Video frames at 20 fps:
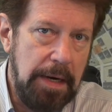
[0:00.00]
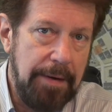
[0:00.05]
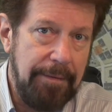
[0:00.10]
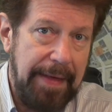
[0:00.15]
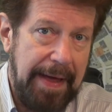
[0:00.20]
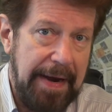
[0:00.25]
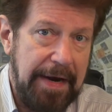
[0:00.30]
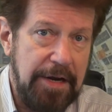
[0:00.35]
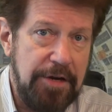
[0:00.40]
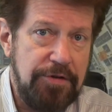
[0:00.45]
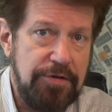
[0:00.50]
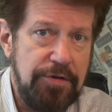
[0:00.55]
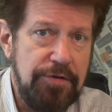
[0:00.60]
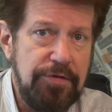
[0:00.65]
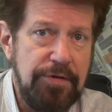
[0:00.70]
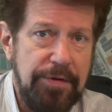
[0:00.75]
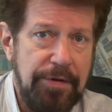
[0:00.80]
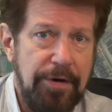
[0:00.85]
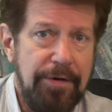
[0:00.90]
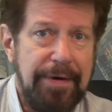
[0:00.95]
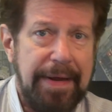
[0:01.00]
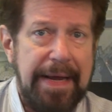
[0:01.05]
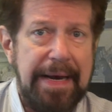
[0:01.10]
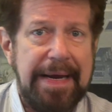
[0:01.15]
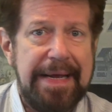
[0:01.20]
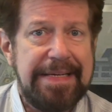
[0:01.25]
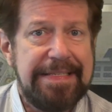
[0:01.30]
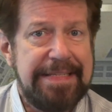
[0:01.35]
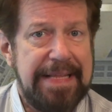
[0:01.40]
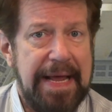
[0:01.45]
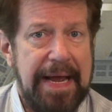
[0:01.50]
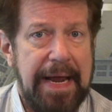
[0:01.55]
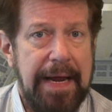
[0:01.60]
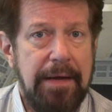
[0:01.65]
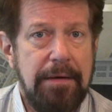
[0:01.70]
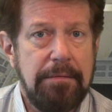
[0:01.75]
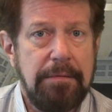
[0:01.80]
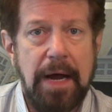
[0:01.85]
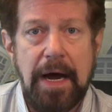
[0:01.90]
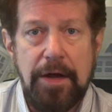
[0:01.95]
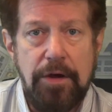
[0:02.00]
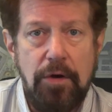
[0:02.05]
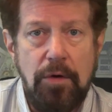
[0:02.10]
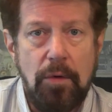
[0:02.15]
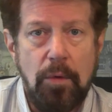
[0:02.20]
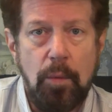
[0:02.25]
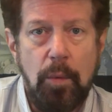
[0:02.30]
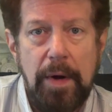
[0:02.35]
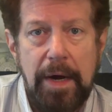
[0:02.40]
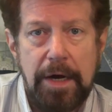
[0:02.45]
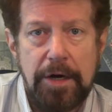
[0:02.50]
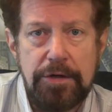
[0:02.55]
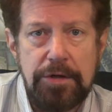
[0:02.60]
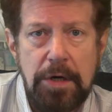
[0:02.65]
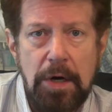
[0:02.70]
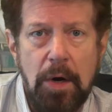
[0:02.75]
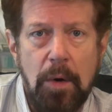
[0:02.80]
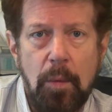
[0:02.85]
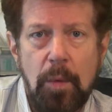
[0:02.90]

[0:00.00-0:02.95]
That is, using their data as they, not you, wish,